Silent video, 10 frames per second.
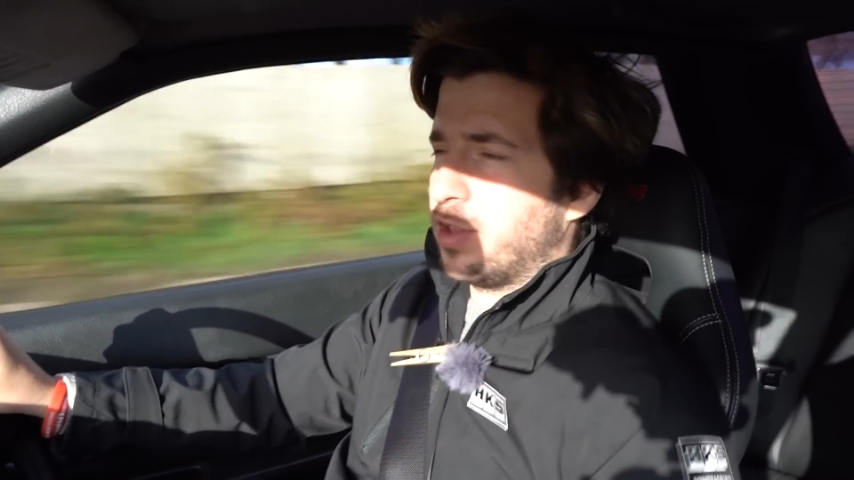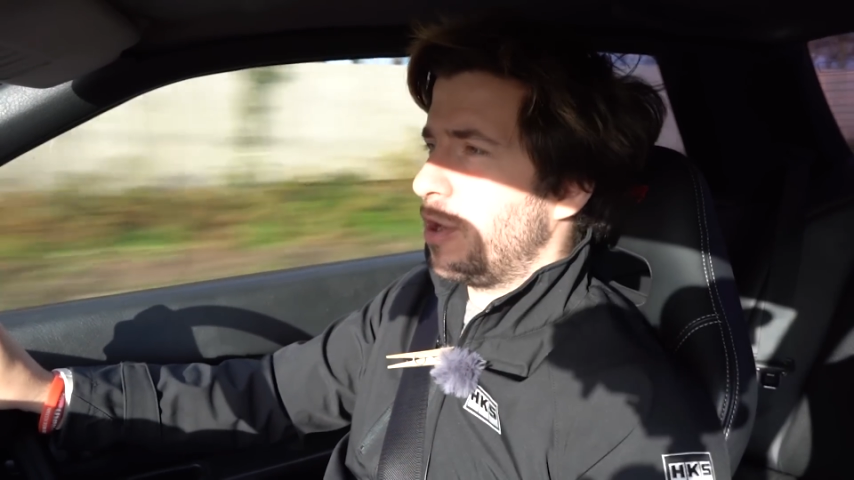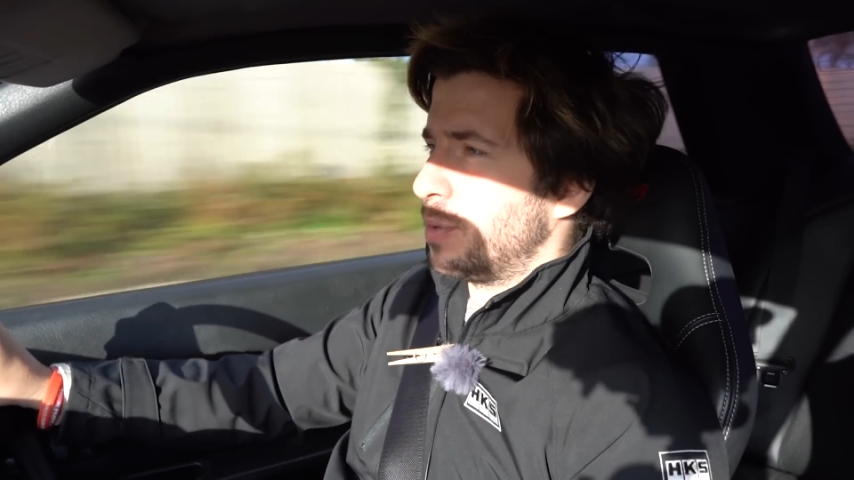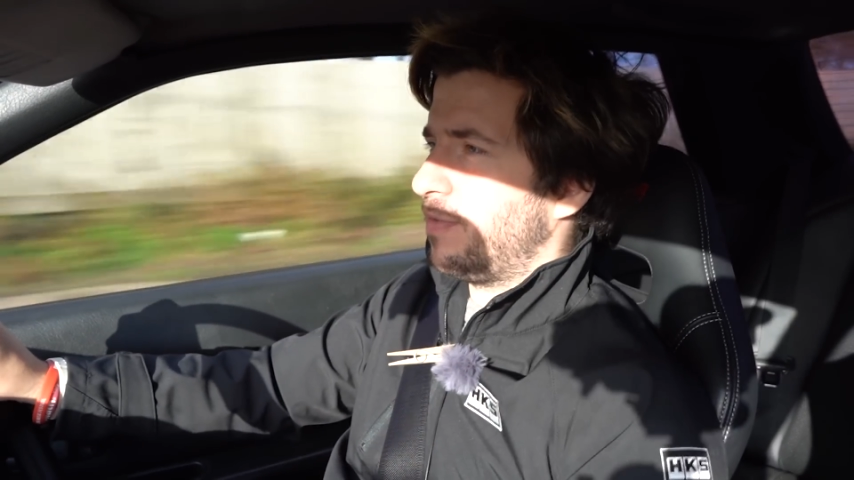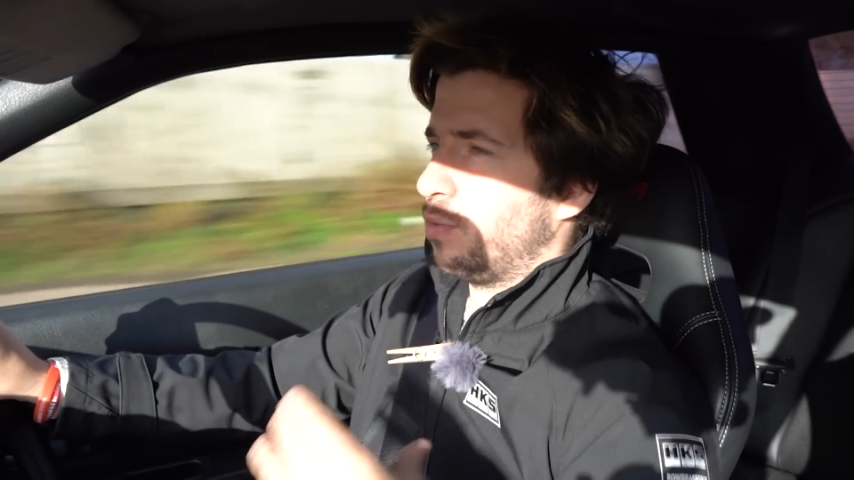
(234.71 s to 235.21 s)

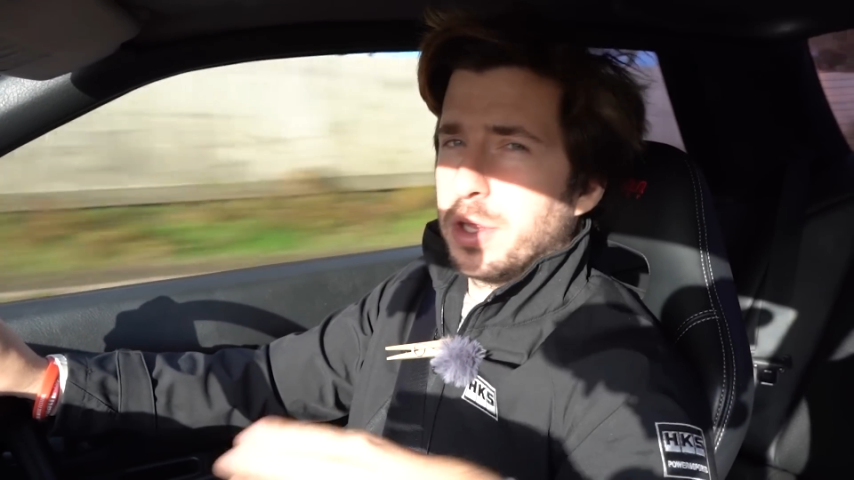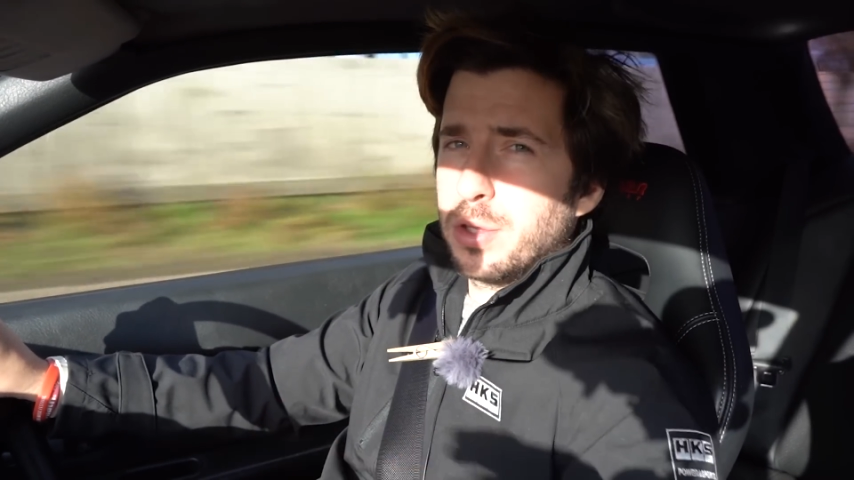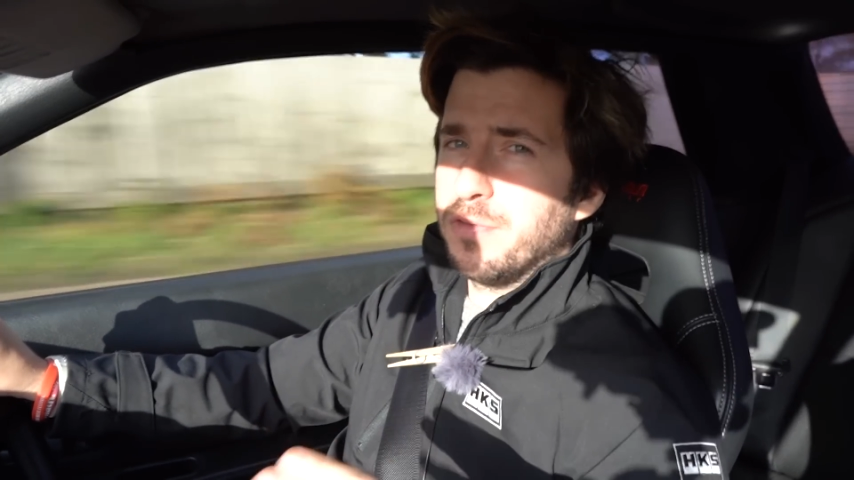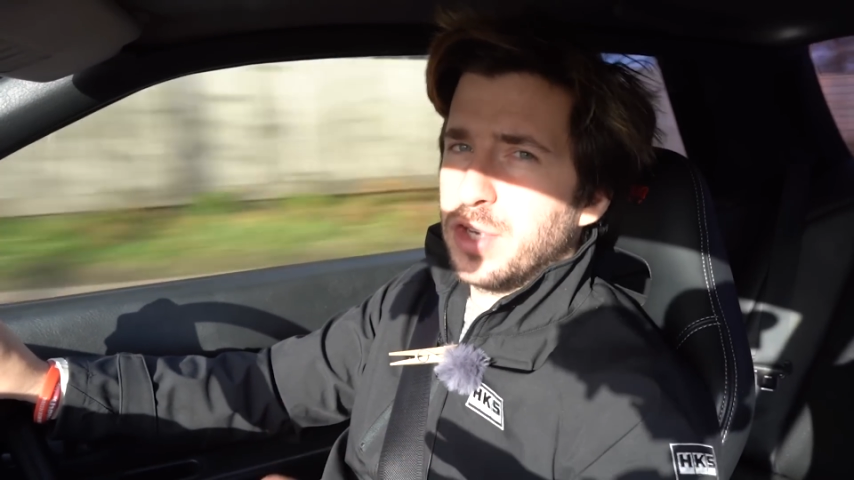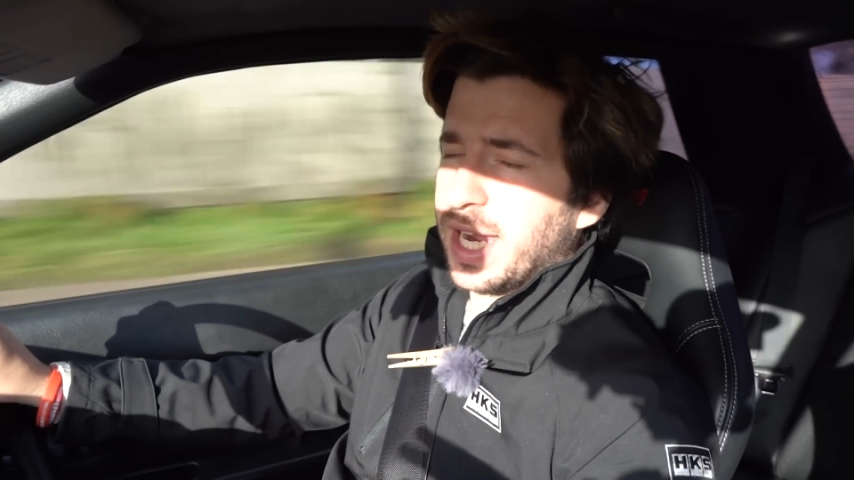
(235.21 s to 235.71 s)
description if you want
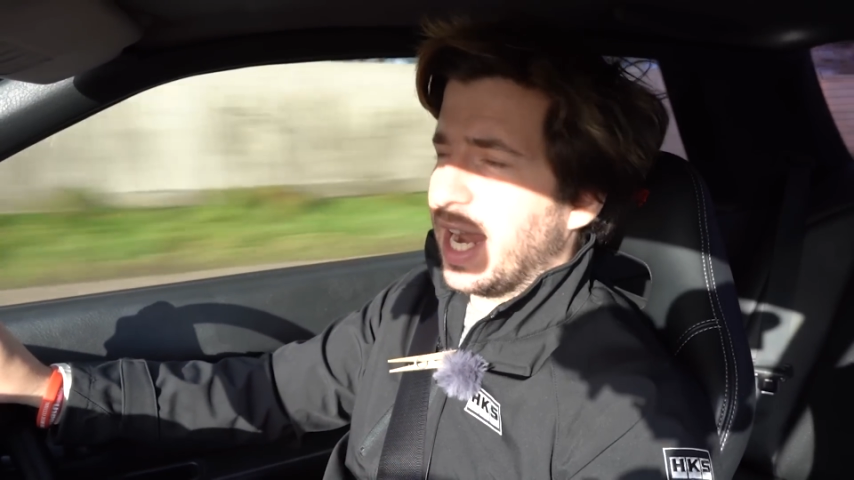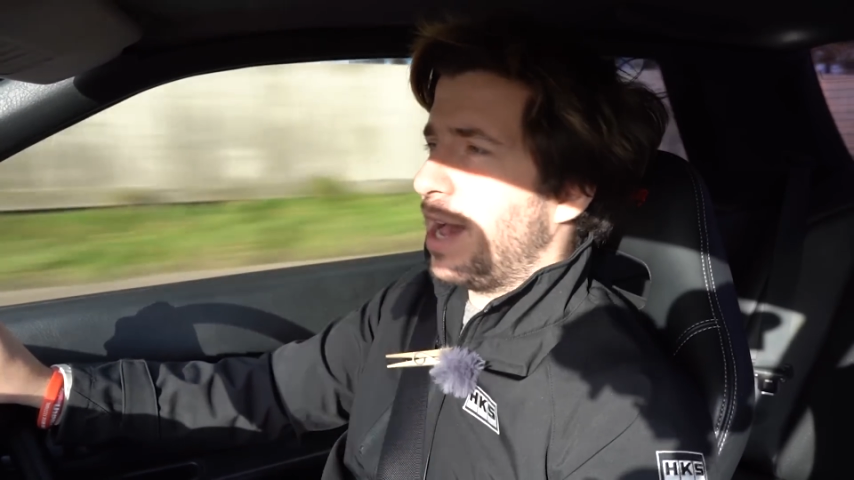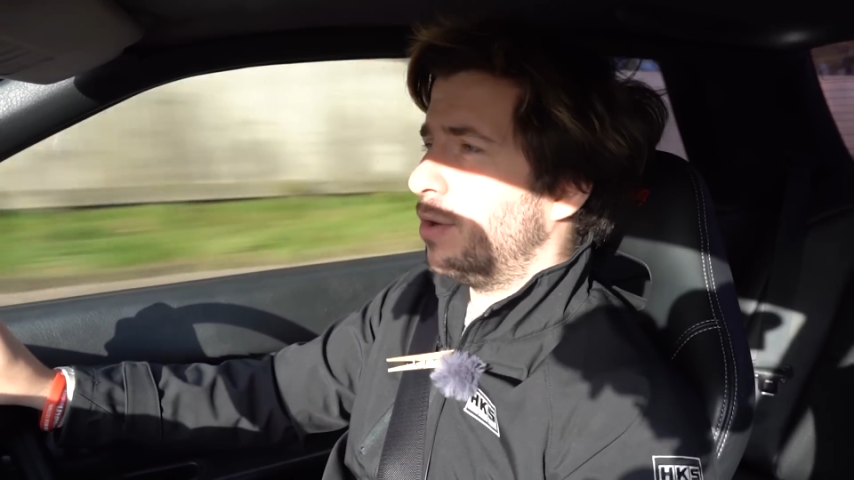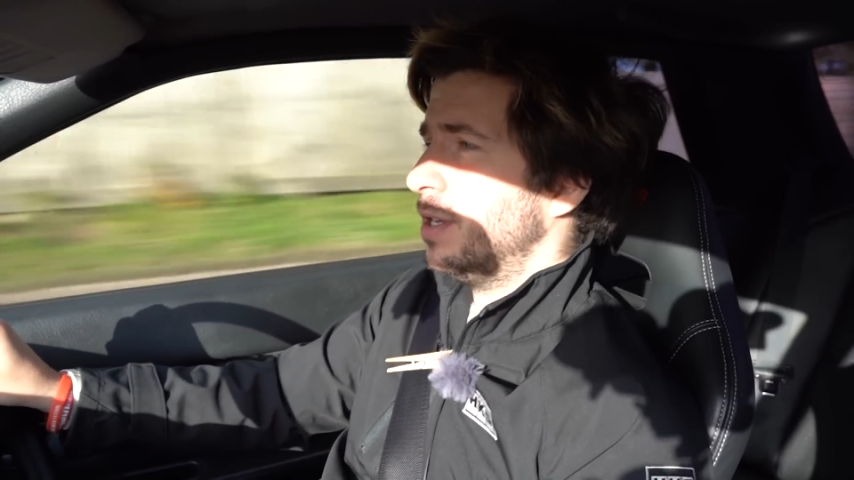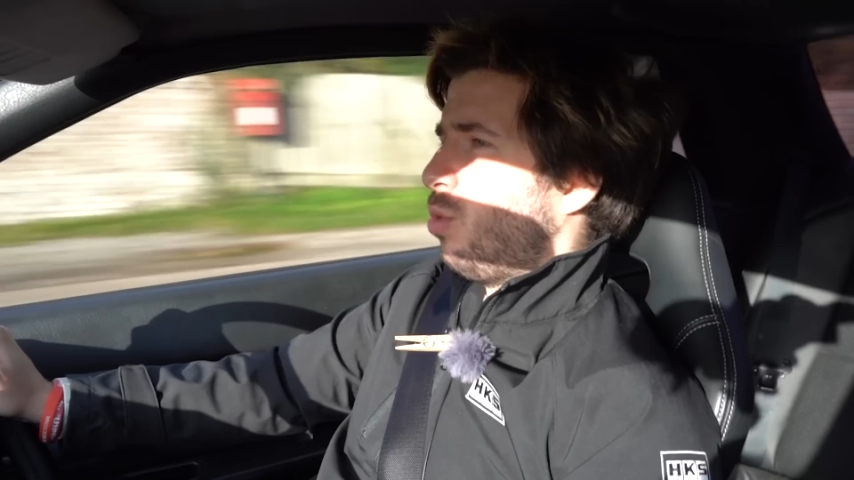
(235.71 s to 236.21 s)
to sort of check it
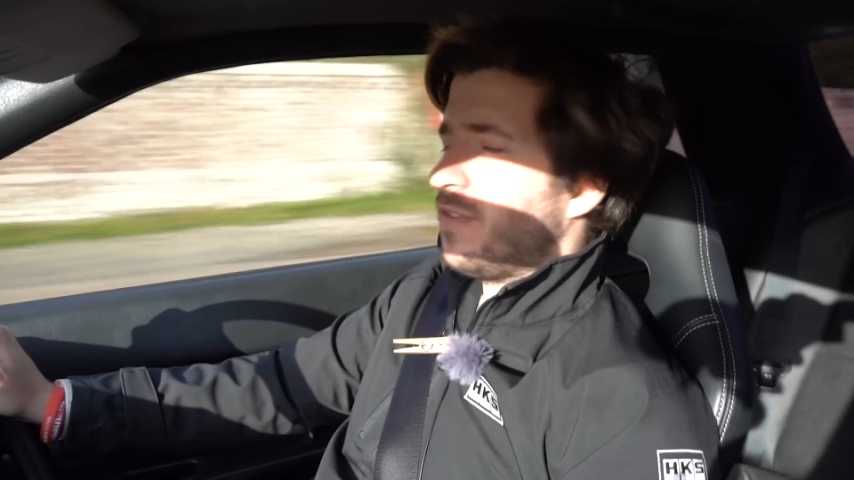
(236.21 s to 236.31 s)
out.